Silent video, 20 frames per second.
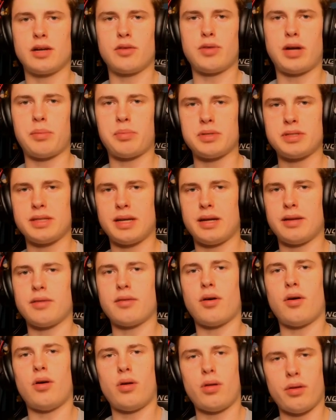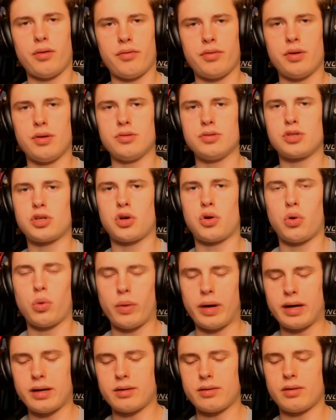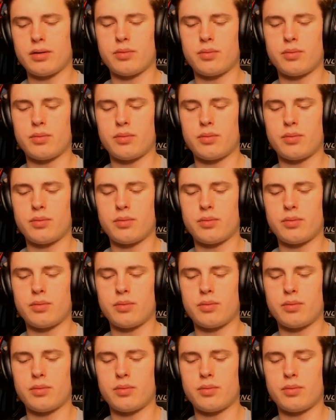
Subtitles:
to represent all of those quick